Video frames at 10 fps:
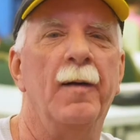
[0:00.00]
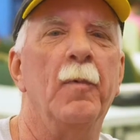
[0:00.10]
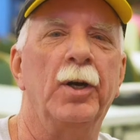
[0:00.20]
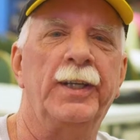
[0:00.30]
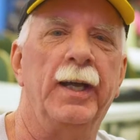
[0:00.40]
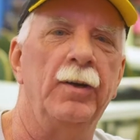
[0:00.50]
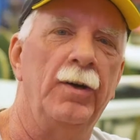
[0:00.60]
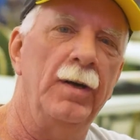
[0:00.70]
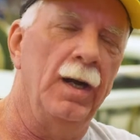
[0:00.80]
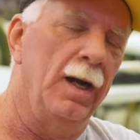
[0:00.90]
I'm Mark
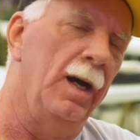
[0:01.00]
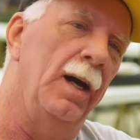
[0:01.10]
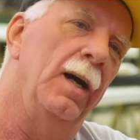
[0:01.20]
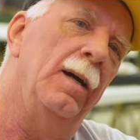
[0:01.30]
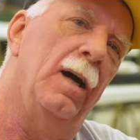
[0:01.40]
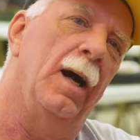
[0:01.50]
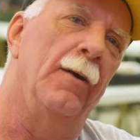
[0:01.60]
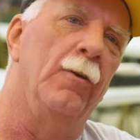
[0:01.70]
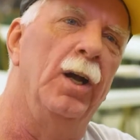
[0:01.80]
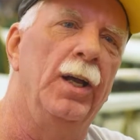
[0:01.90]
Keller. I
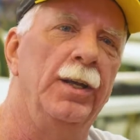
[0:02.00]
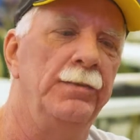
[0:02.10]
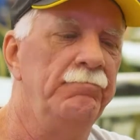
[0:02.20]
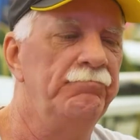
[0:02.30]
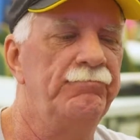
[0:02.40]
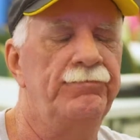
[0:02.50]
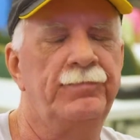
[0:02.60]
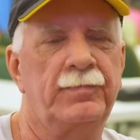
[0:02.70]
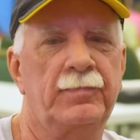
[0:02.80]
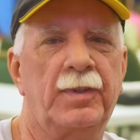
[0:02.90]
run
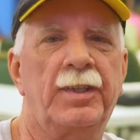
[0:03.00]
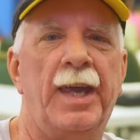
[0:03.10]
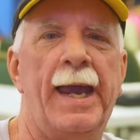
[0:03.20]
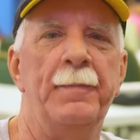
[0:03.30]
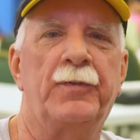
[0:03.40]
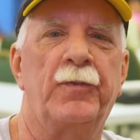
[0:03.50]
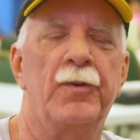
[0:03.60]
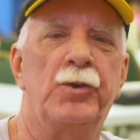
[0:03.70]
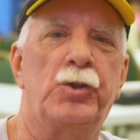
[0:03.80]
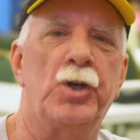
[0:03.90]
games for
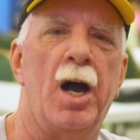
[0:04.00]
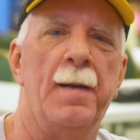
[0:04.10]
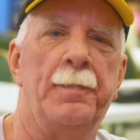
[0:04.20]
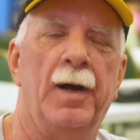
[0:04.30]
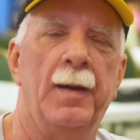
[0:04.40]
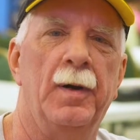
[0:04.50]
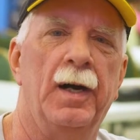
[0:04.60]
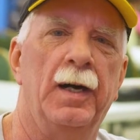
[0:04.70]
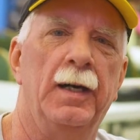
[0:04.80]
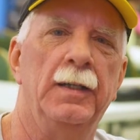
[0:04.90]
the shop. I'm
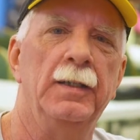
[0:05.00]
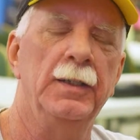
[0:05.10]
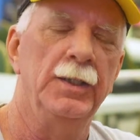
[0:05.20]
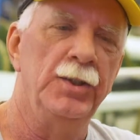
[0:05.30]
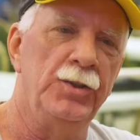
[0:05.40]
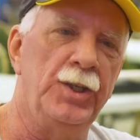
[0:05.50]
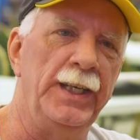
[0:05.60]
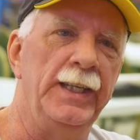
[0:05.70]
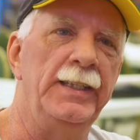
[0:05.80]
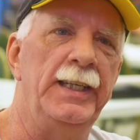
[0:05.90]
a
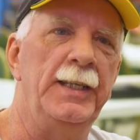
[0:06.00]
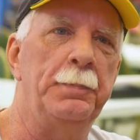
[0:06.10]
D&D